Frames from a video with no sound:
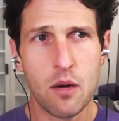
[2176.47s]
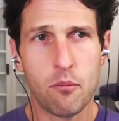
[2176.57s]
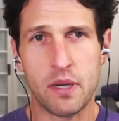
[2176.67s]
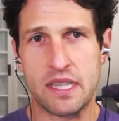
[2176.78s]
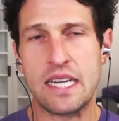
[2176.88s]

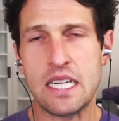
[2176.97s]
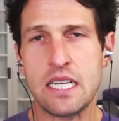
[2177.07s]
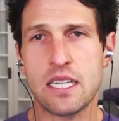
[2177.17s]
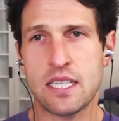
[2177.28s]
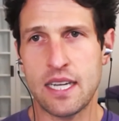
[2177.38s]
But they need
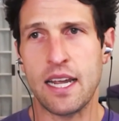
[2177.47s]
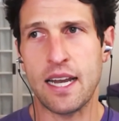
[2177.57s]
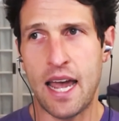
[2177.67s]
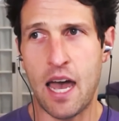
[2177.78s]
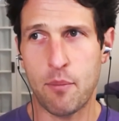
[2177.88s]
to see it
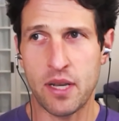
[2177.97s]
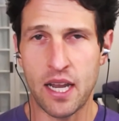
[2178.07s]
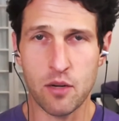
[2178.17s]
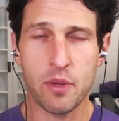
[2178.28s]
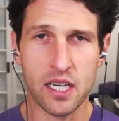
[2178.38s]
happen
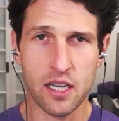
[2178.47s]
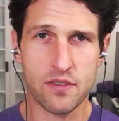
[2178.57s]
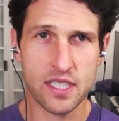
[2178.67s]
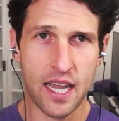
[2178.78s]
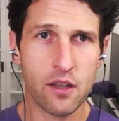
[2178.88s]
at a big enough
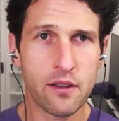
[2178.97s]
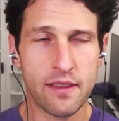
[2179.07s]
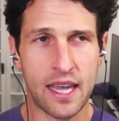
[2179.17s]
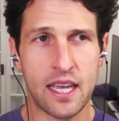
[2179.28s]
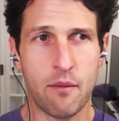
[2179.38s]
scale that
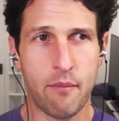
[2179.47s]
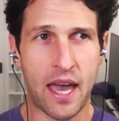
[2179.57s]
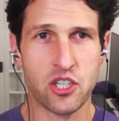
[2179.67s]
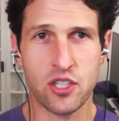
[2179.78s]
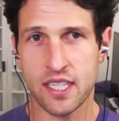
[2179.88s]
they can
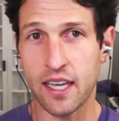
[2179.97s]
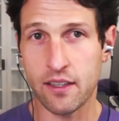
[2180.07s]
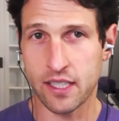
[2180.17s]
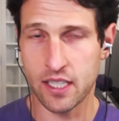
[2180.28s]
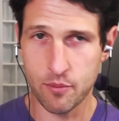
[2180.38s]
imagine
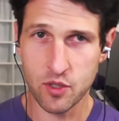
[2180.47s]
scaling it up to